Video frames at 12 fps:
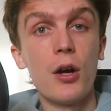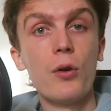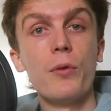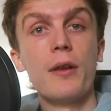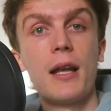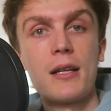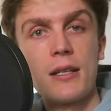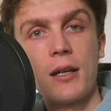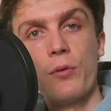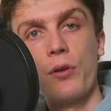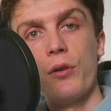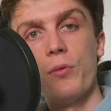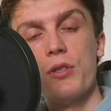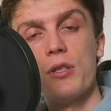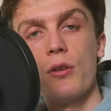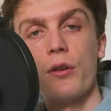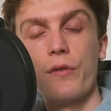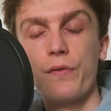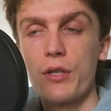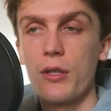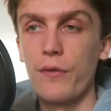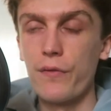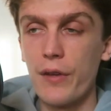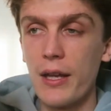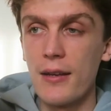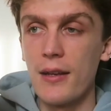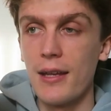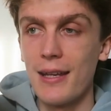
Oh, the last thing I want to do, which is not an official event,